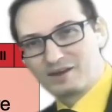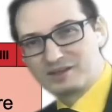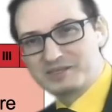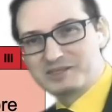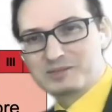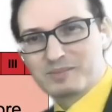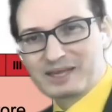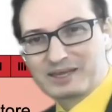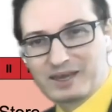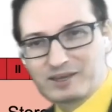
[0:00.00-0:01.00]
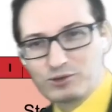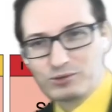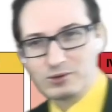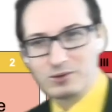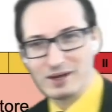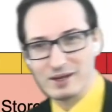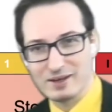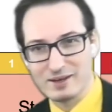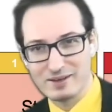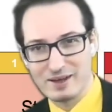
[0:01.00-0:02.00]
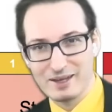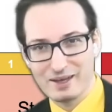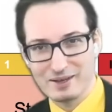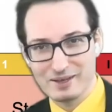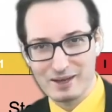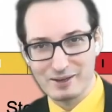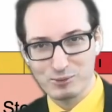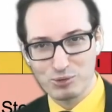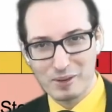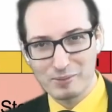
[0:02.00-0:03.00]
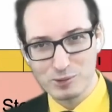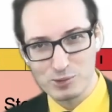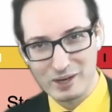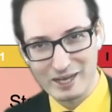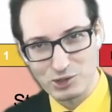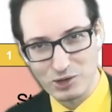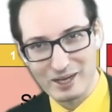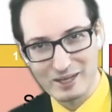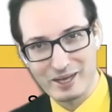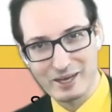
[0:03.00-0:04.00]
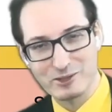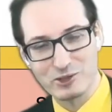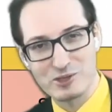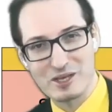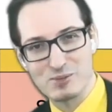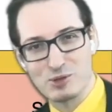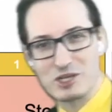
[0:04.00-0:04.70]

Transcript: this is my cake. You know, I probably also like chocolate cake just as much